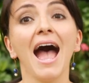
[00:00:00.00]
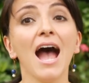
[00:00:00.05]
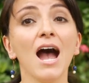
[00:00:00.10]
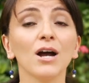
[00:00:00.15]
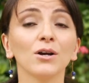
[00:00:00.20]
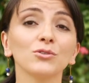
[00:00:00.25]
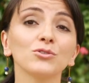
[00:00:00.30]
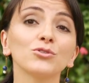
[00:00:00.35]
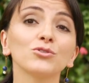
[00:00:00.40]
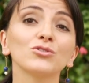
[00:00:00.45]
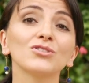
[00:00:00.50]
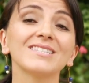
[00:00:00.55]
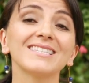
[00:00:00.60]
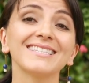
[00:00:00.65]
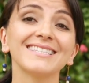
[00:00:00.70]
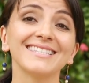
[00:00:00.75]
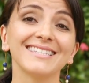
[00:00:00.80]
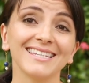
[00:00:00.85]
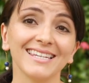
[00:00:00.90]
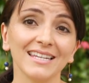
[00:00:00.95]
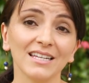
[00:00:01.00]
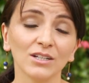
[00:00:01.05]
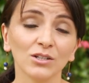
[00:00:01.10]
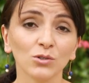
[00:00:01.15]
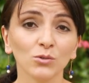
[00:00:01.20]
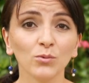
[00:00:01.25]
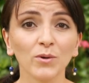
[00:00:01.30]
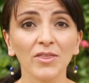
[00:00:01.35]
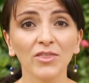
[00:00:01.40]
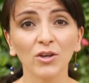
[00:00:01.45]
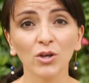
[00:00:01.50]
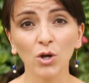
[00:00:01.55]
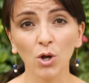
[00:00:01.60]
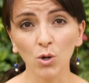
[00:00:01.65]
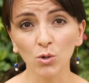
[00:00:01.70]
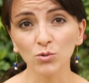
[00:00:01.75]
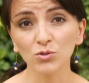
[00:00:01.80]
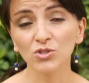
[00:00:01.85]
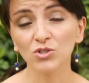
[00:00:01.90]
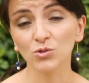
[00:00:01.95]
how to deal with
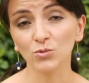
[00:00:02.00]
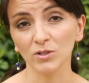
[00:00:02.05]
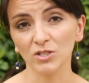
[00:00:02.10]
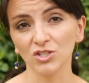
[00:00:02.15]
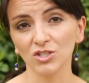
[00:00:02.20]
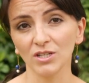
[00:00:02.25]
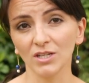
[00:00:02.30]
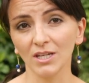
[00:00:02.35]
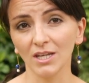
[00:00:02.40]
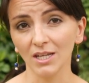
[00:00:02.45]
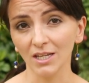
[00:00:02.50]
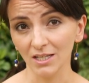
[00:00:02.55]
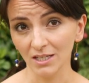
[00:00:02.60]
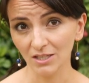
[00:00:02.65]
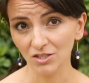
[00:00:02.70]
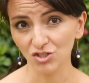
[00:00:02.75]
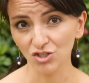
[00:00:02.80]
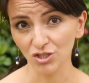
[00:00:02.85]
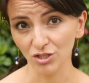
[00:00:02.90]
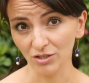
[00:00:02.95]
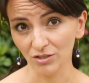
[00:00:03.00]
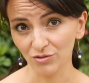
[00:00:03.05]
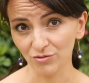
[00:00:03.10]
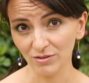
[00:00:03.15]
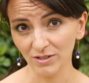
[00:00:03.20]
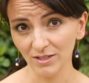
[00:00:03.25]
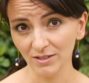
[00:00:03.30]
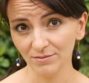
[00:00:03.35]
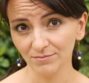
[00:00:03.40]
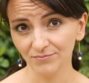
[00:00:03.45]
code switching in children.